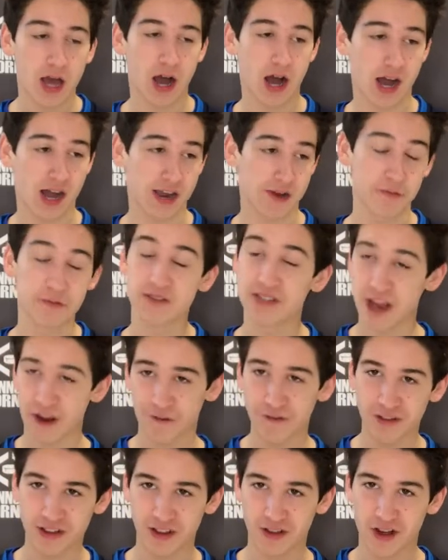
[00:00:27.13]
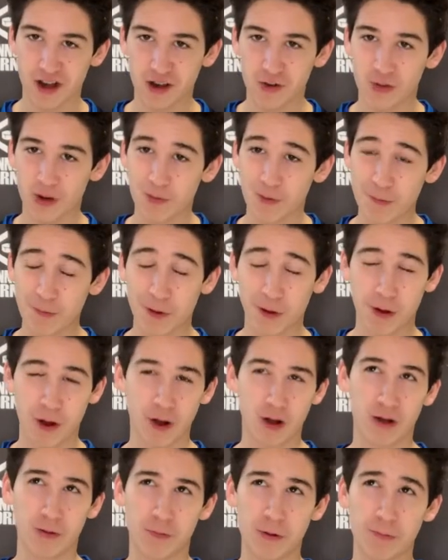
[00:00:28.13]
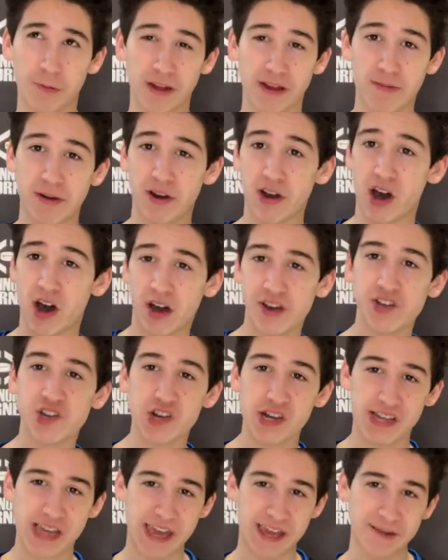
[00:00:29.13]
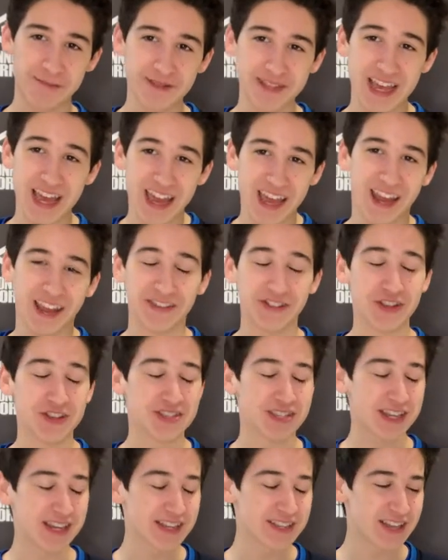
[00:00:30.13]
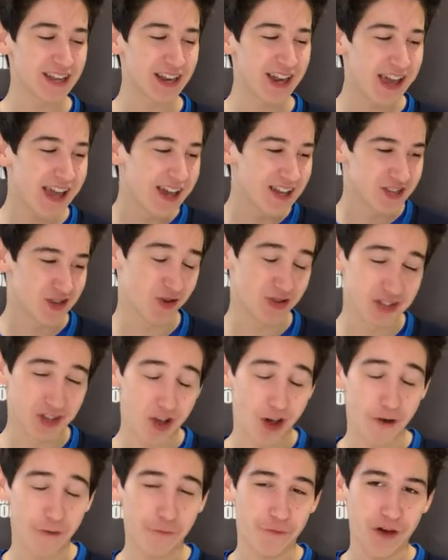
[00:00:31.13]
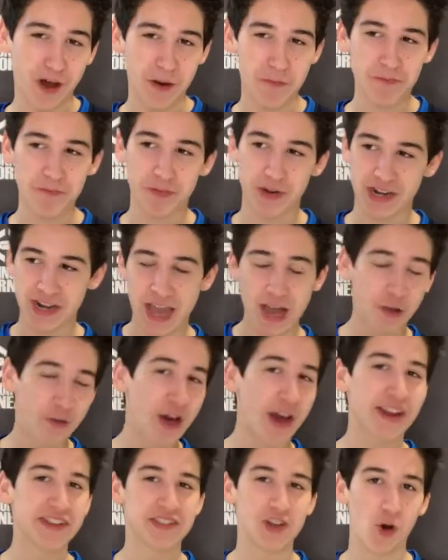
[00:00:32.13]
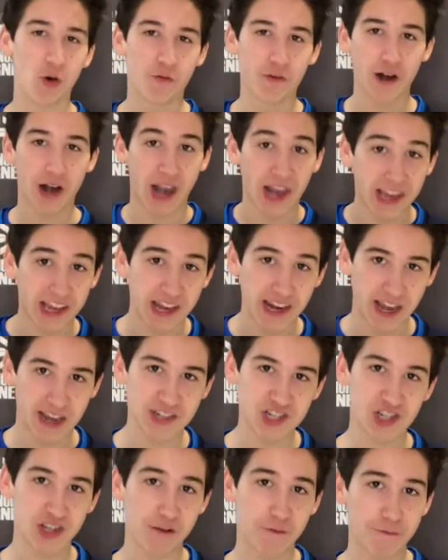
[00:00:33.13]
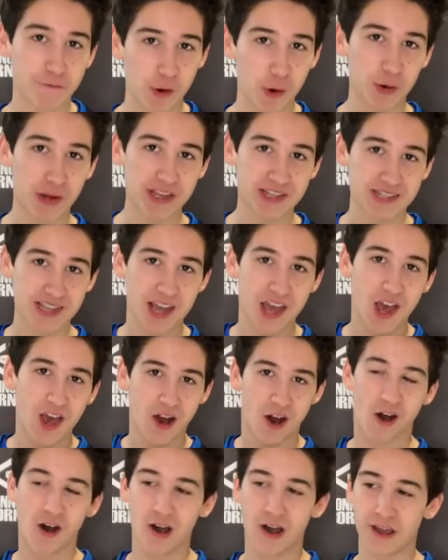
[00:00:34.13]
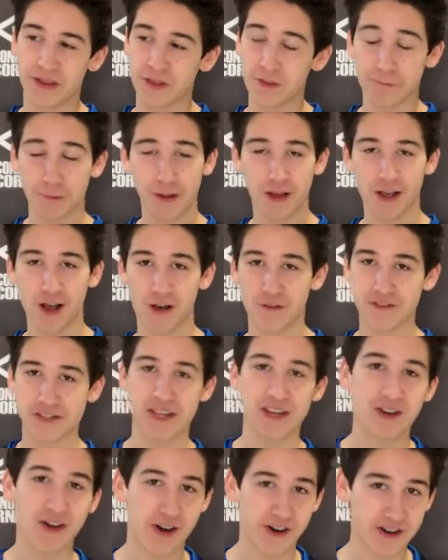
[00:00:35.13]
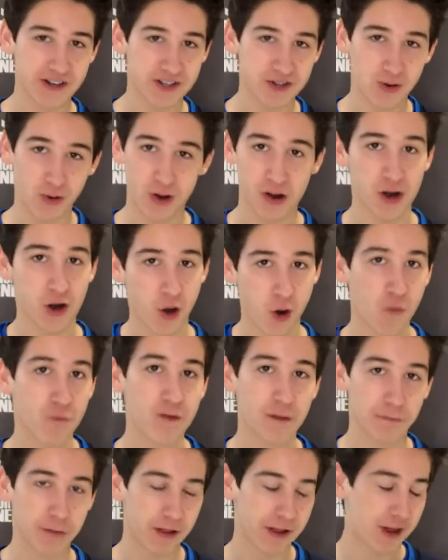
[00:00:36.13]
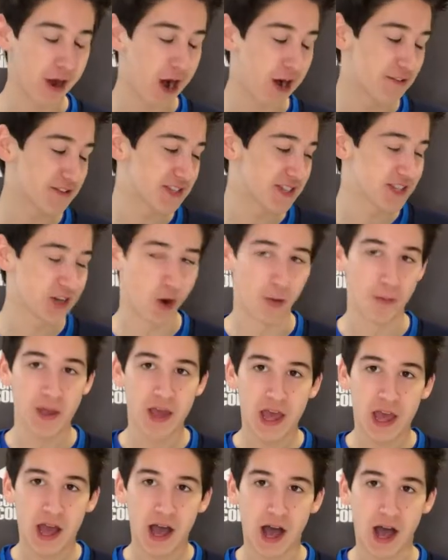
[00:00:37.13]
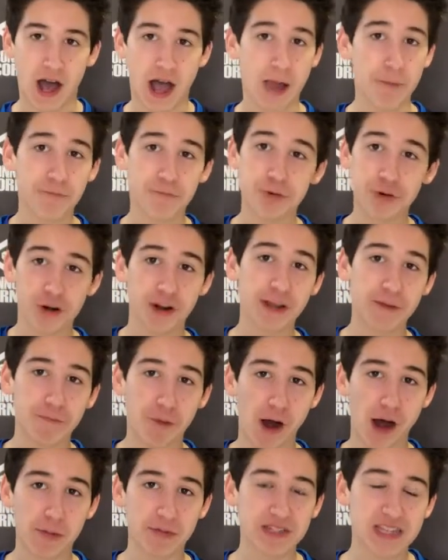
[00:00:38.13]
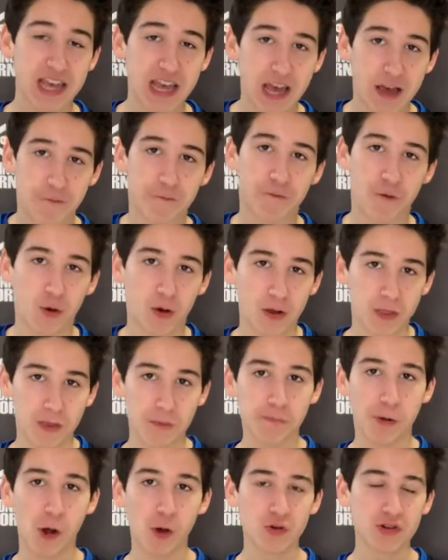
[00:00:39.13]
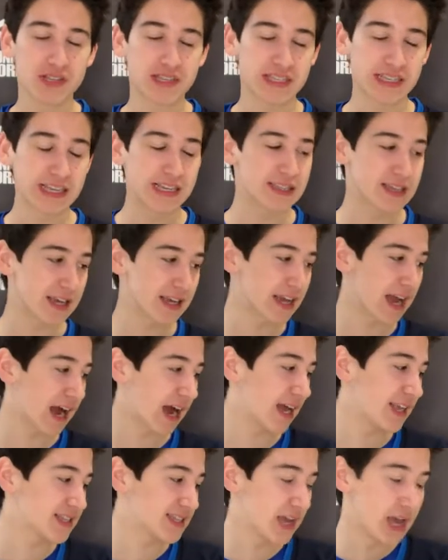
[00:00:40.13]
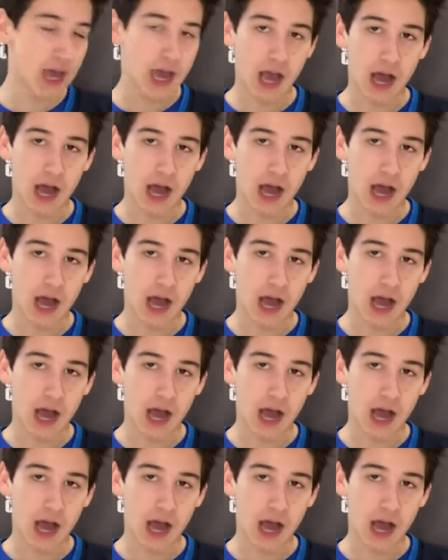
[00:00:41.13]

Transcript: It was definitely a long one. We played about 100 games in the season, so it was a lot of fun. But now that is over, and I can actually focus on the playoffs in Connor's Corner over the playoffs. So I'm pretty pumped for the postseason, guys.